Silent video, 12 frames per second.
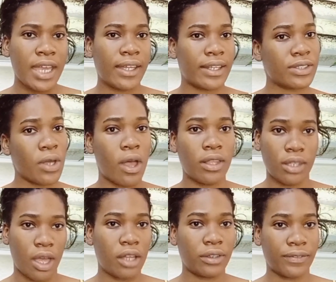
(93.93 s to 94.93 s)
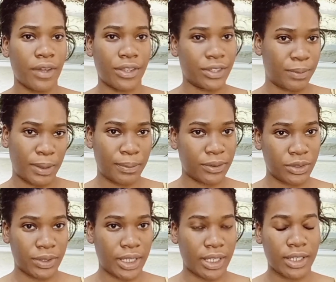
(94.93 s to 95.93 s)
And I saw a lot of other people
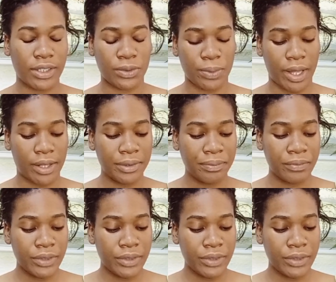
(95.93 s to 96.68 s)
doing it as well.